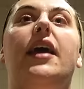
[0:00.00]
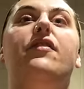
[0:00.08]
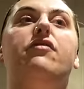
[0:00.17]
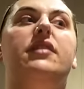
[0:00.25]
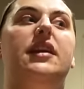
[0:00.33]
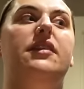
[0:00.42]
If
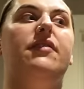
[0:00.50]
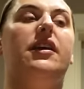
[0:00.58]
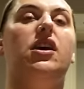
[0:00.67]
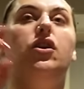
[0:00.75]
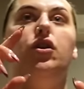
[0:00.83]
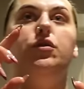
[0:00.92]
you're in need of like
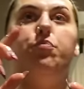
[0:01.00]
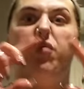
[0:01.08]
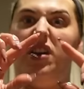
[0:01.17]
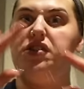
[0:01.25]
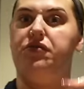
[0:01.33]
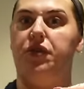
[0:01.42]
a good
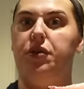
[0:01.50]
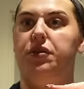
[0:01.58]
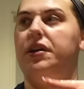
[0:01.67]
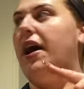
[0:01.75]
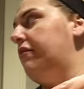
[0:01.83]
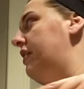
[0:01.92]
British
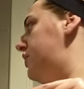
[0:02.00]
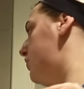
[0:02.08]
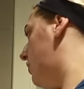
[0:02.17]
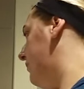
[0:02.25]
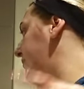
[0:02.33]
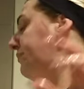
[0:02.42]
food kind of
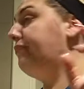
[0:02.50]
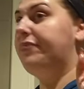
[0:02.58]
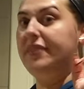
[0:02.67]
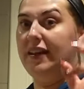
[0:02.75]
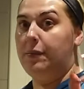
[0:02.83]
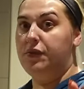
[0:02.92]
restaurant,
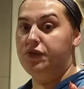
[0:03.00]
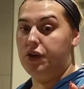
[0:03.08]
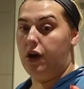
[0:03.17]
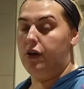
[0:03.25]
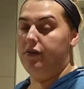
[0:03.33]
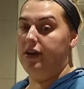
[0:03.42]
the Lamb of
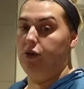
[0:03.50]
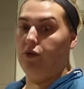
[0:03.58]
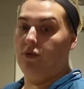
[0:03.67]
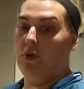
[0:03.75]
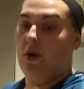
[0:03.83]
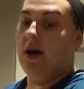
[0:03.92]
Tartary in
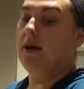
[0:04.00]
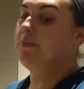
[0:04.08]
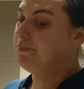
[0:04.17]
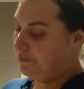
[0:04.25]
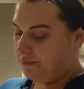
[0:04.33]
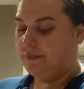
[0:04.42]
Northern Quarter,
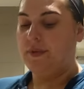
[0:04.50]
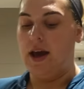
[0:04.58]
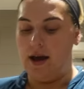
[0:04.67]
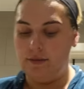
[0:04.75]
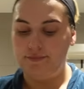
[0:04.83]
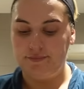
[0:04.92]
yeah,